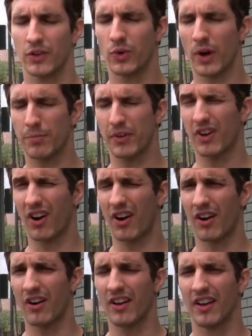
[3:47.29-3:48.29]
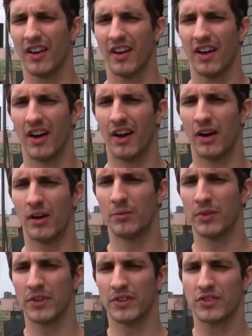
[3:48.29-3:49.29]
Swipe the card,
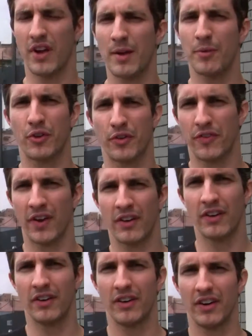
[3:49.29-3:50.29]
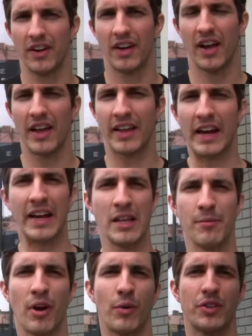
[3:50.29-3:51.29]
sign with your finger, and get an
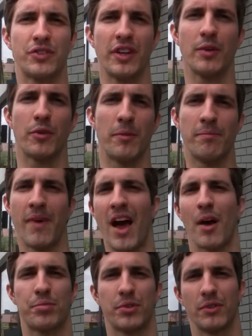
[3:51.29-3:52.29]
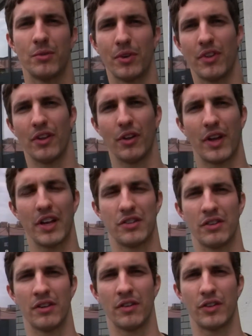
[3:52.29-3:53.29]
email receipt with a map where the
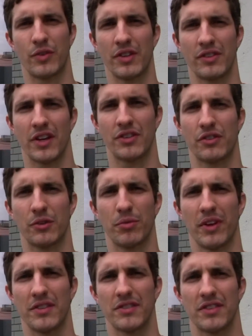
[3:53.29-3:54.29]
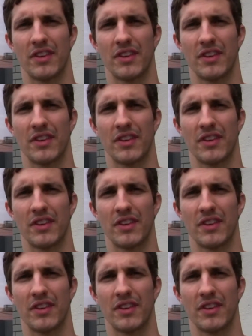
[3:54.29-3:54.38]
location of the transaction took place.